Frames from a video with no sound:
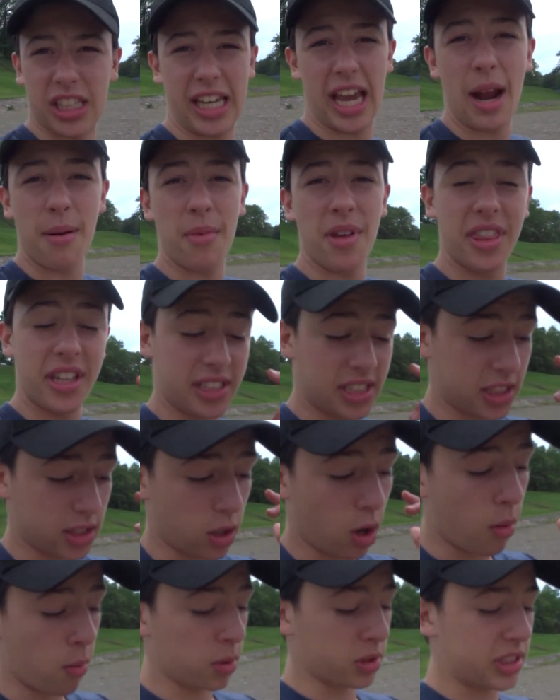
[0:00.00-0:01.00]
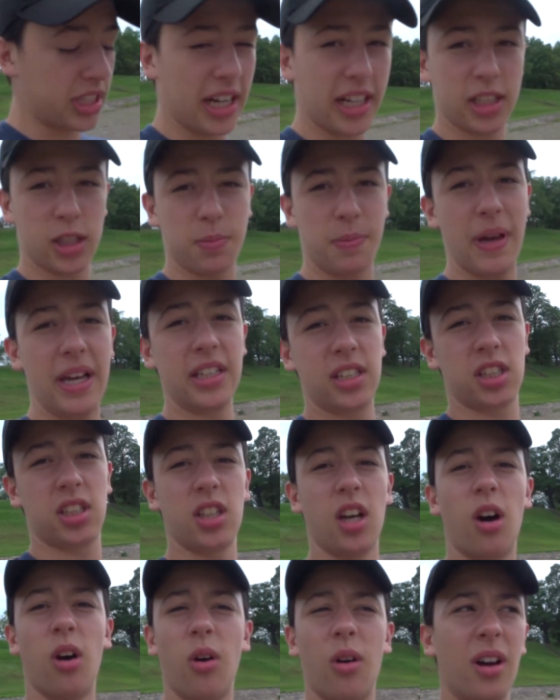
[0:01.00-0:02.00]
camera. This is almost out of space,
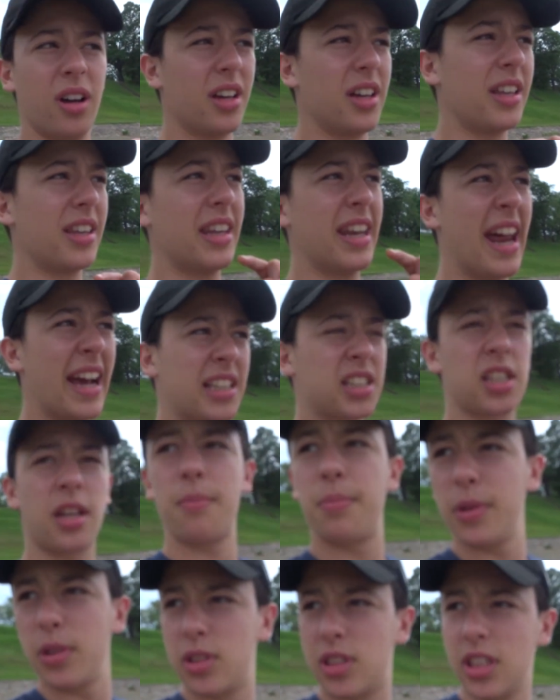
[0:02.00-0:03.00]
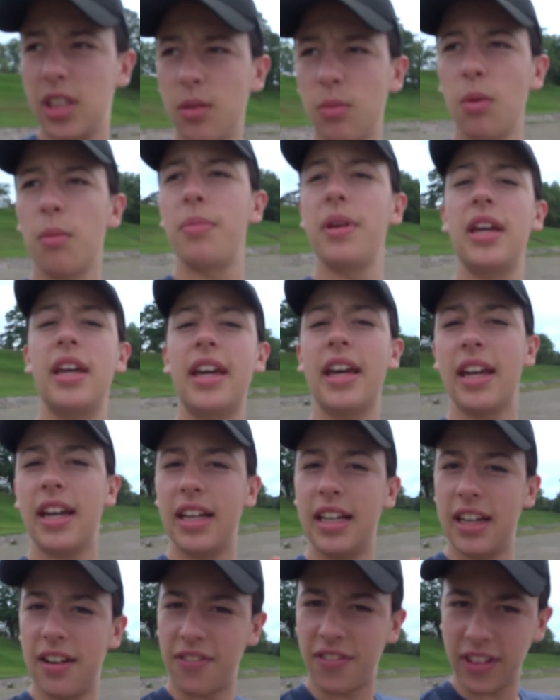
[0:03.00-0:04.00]
so next clip you see will be in a
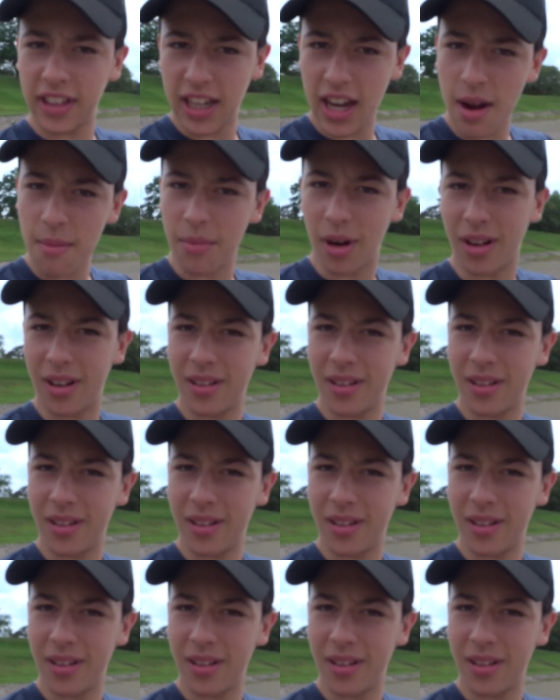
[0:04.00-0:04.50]
different camera.